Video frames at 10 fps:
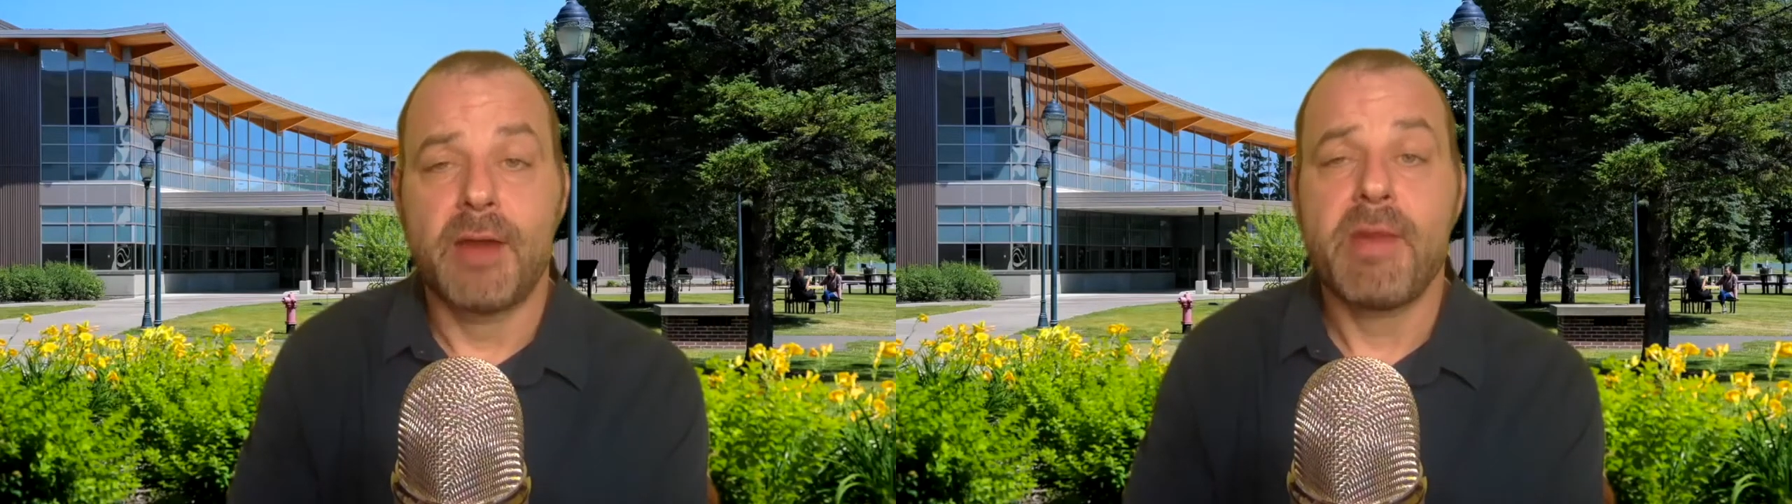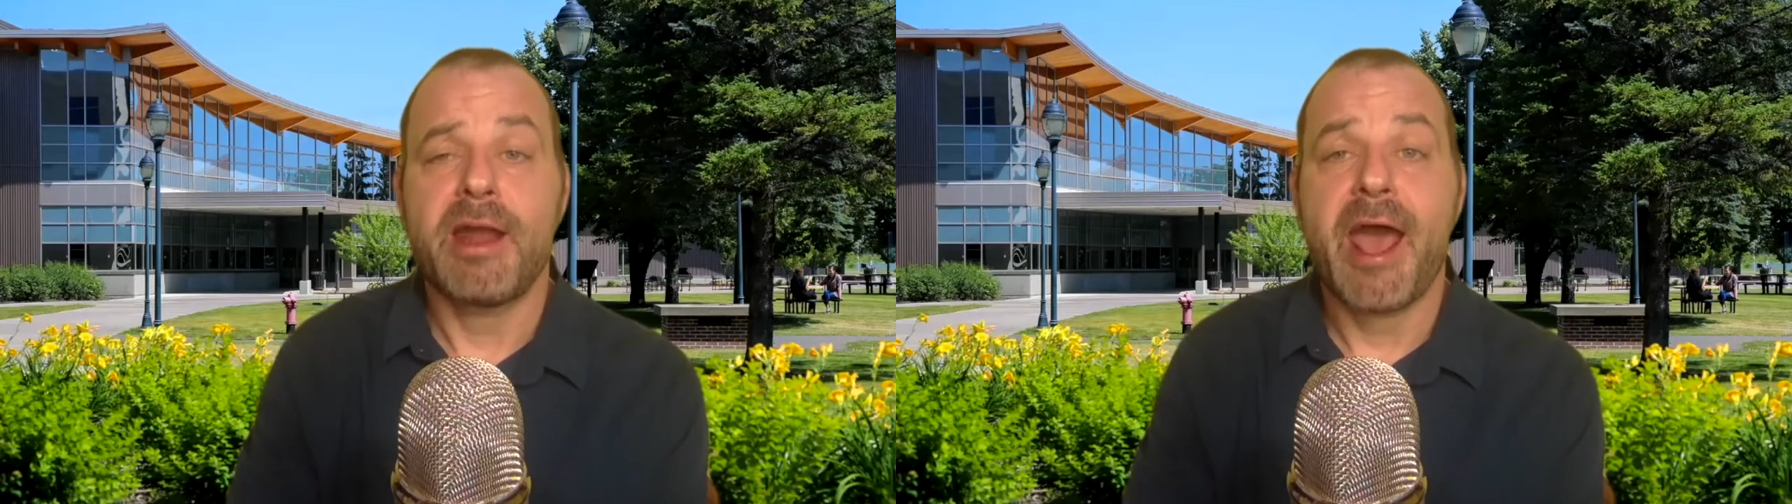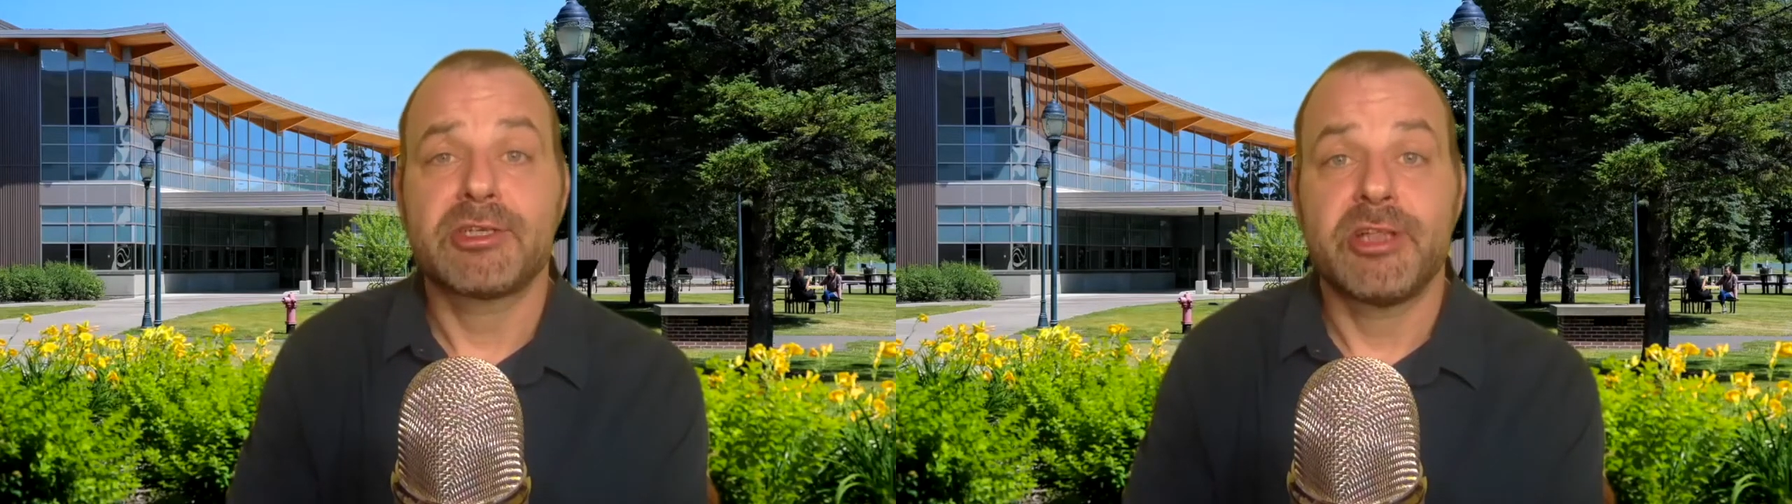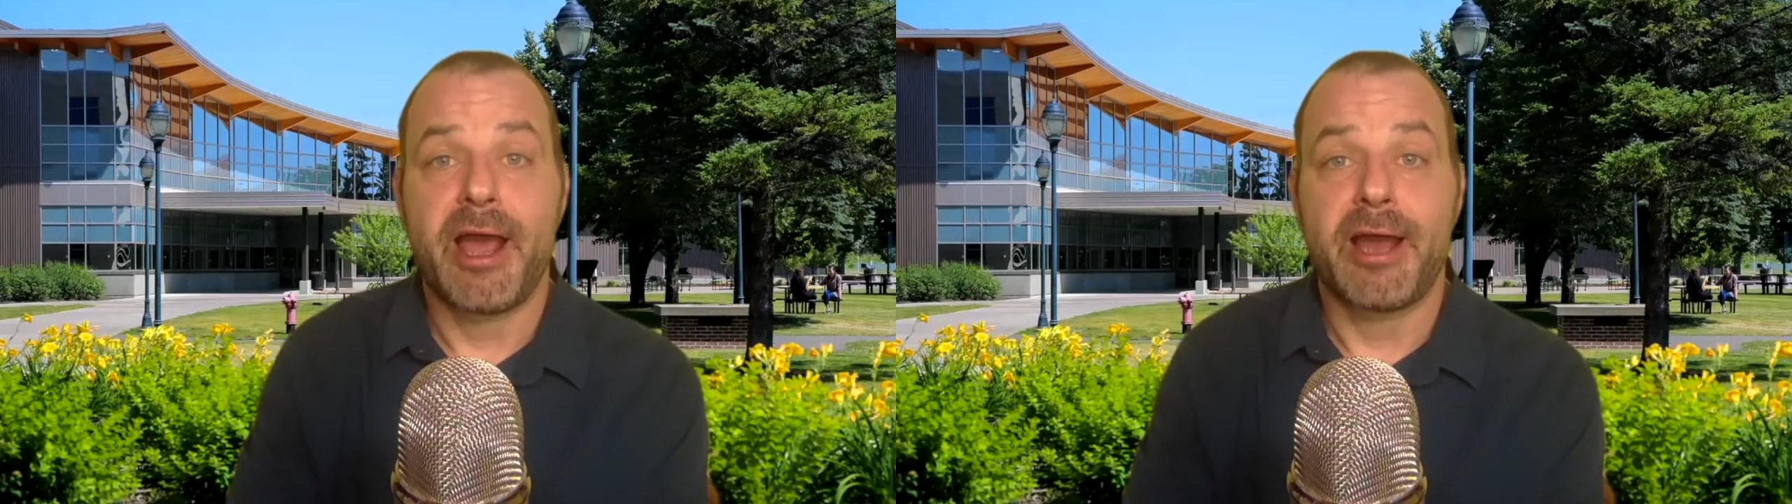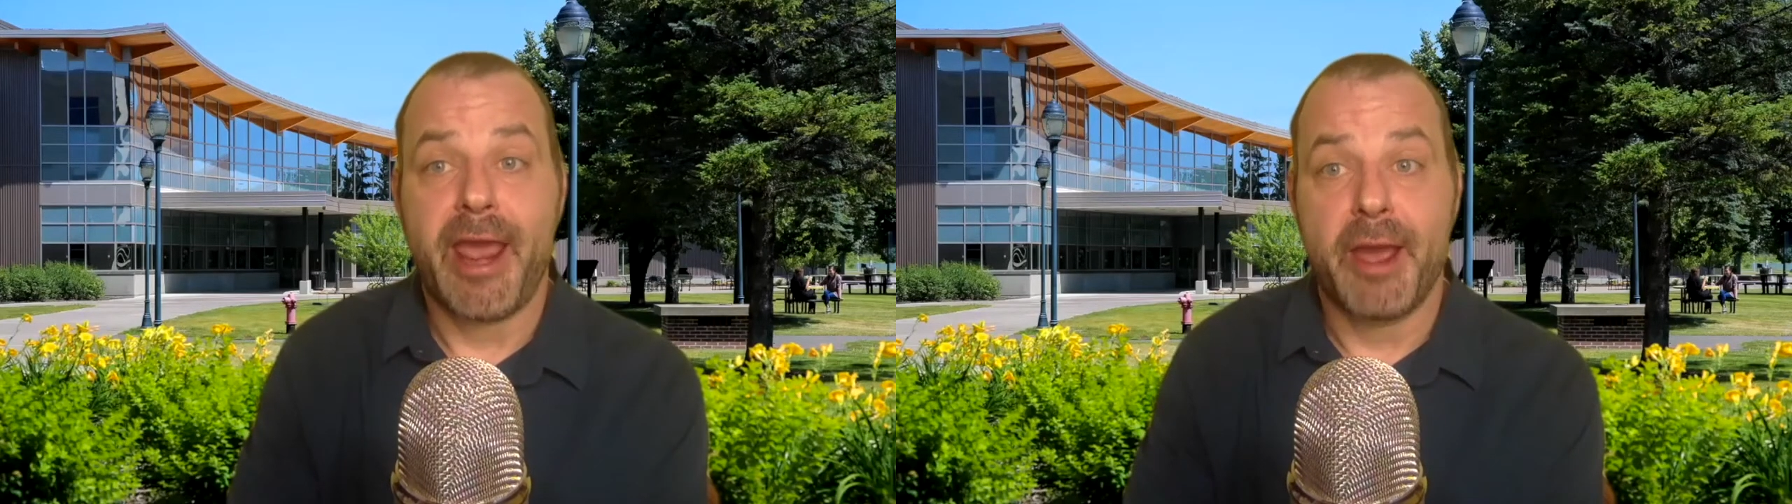I'm not
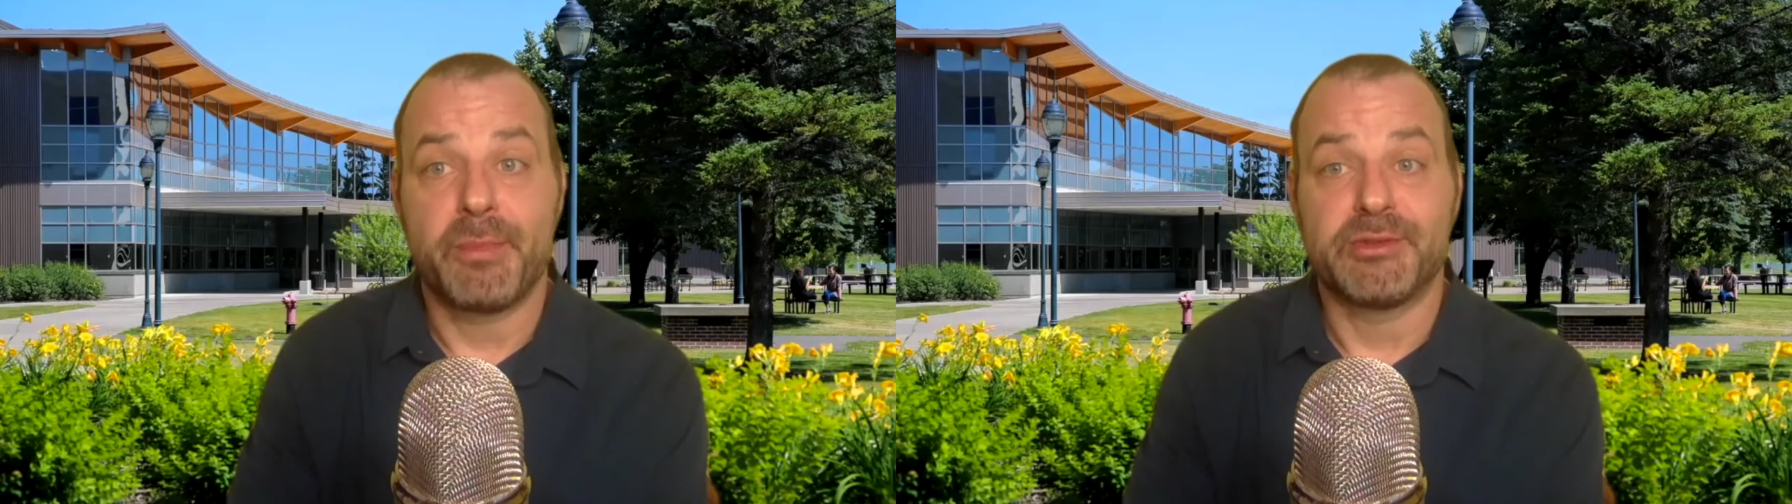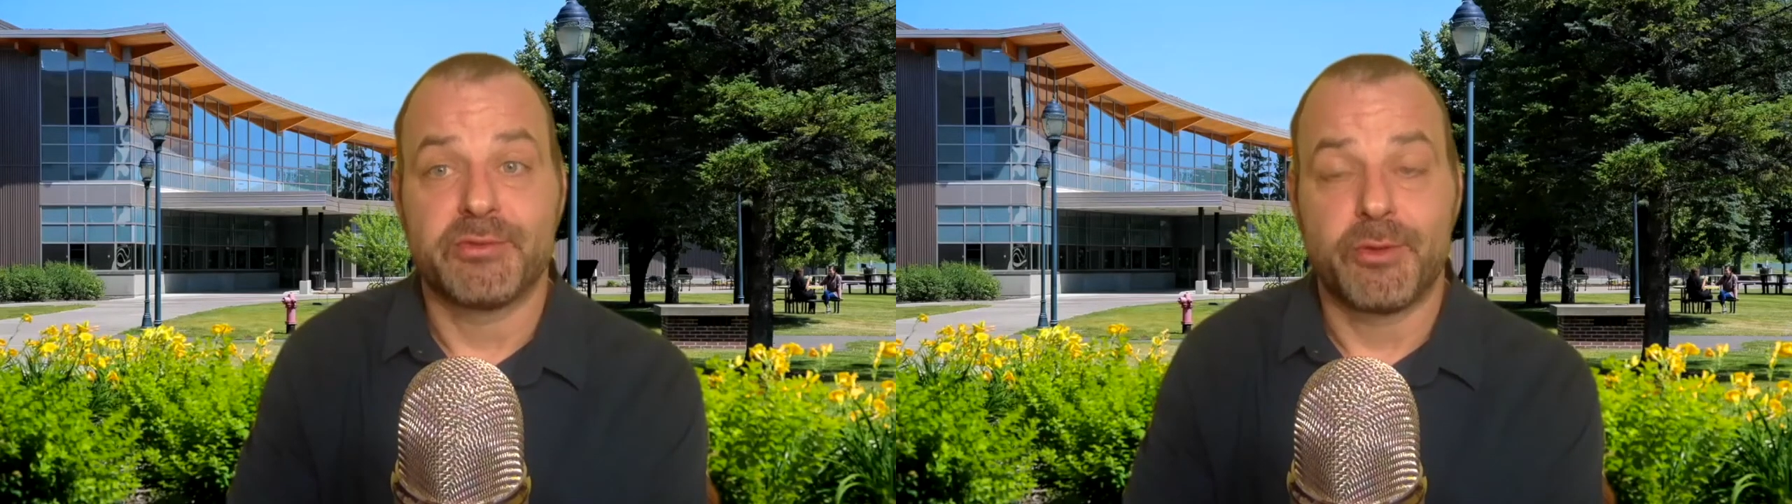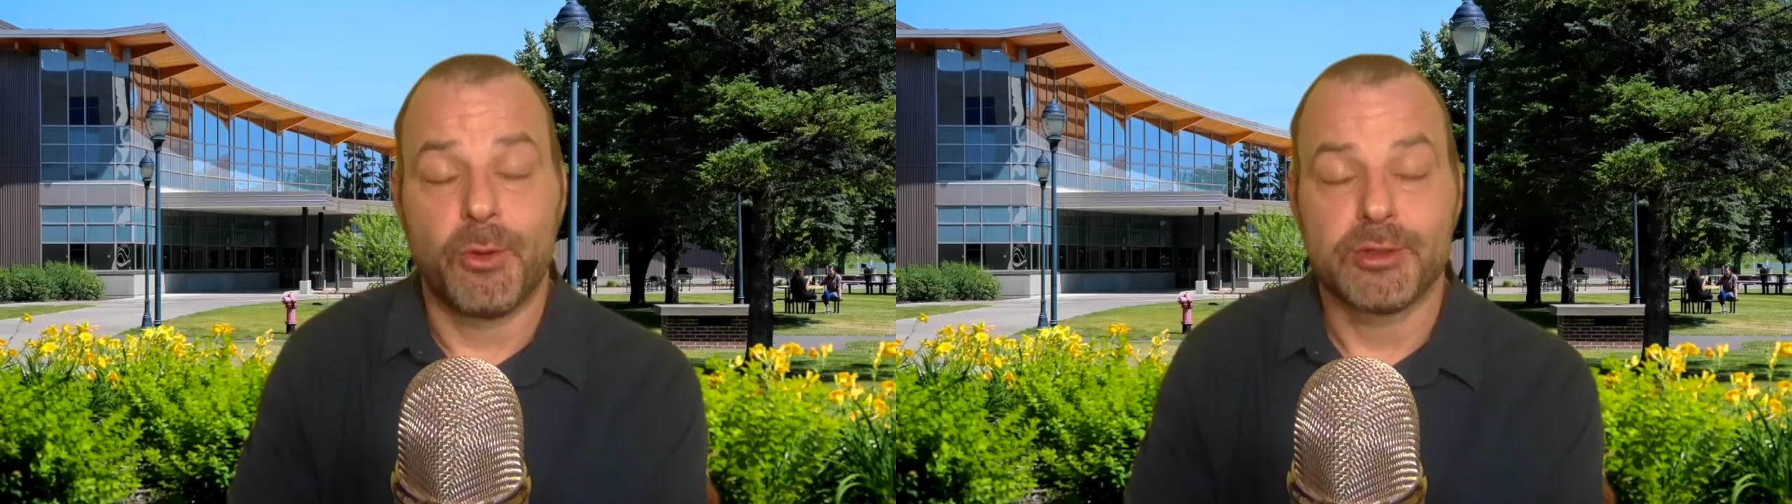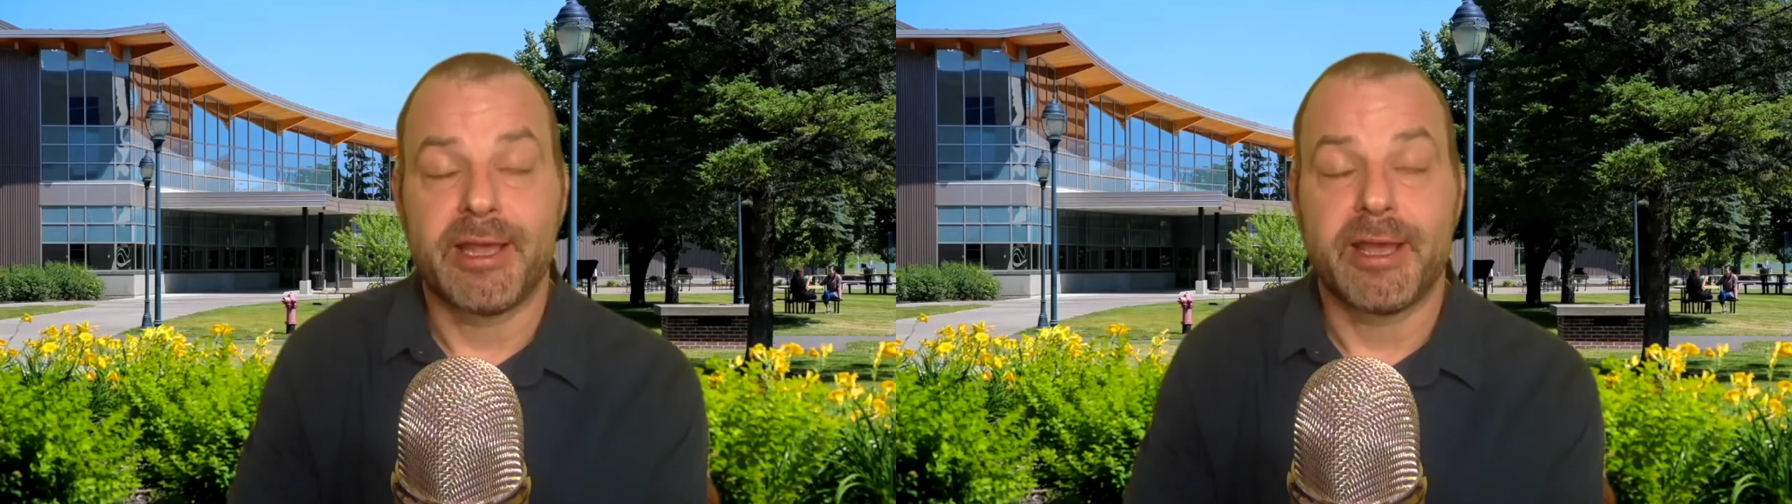actually on campus, of course.